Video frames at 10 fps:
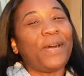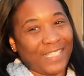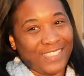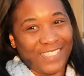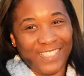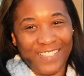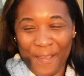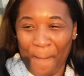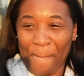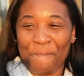but
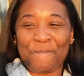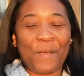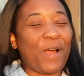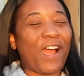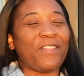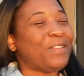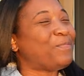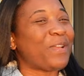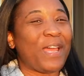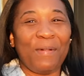I'm already
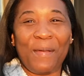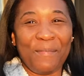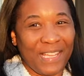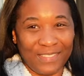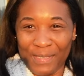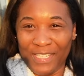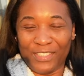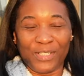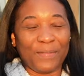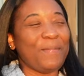planning my next mini
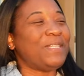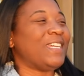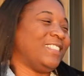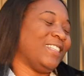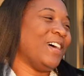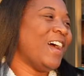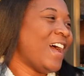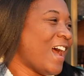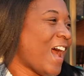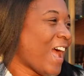trip. Let me tell you something.
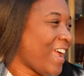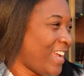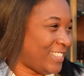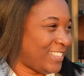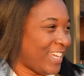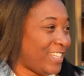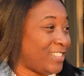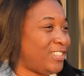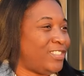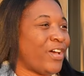I
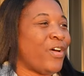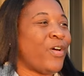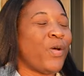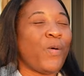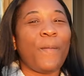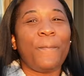hesitated so